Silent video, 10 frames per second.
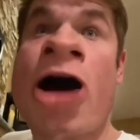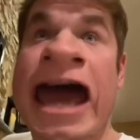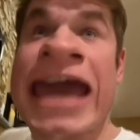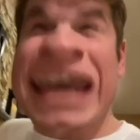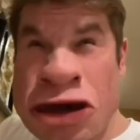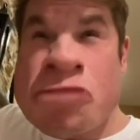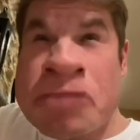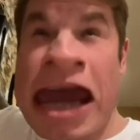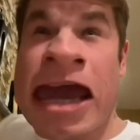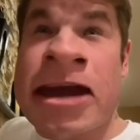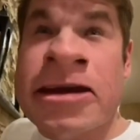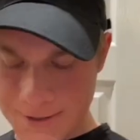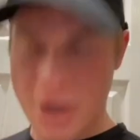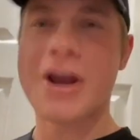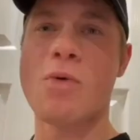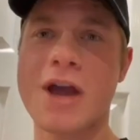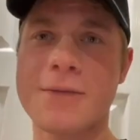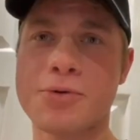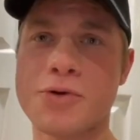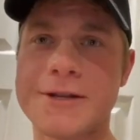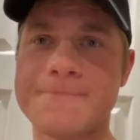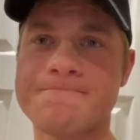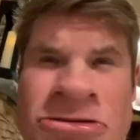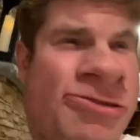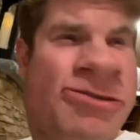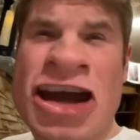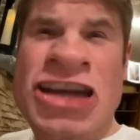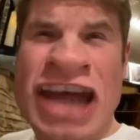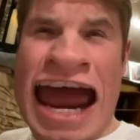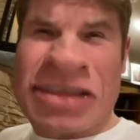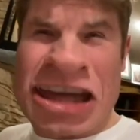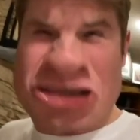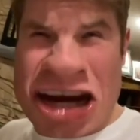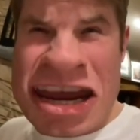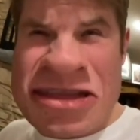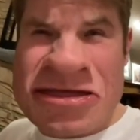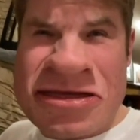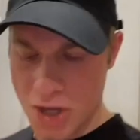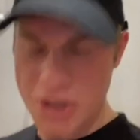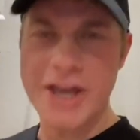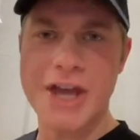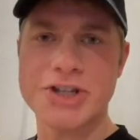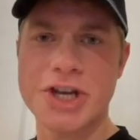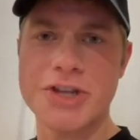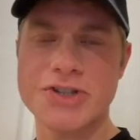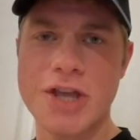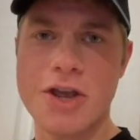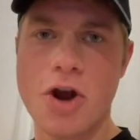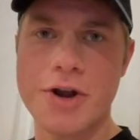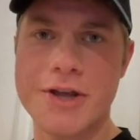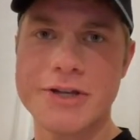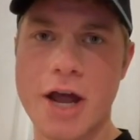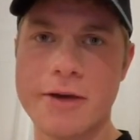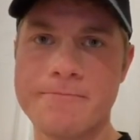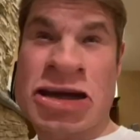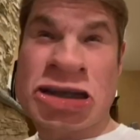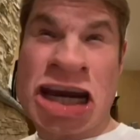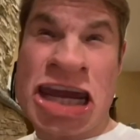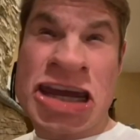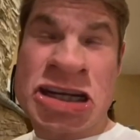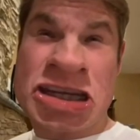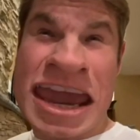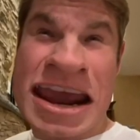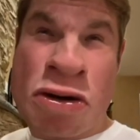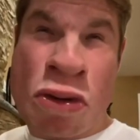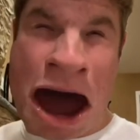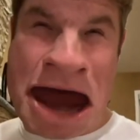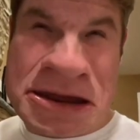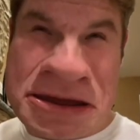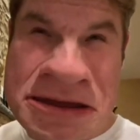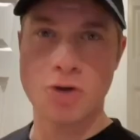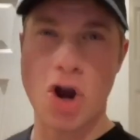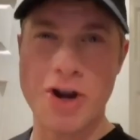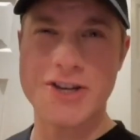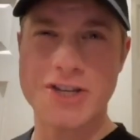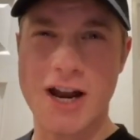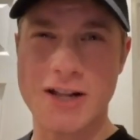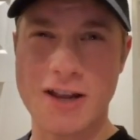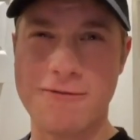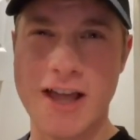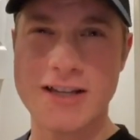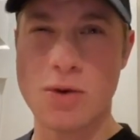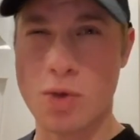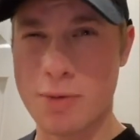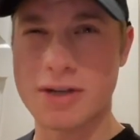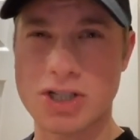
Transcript: okay, yeah, you pick. Okay, and what kind of protein? the fuck is that? Like chicken? Yeah, yeah, chicken, steak, carne asada. Chicken, steak, and what? Carne asada. It's like flank steak with a little bit of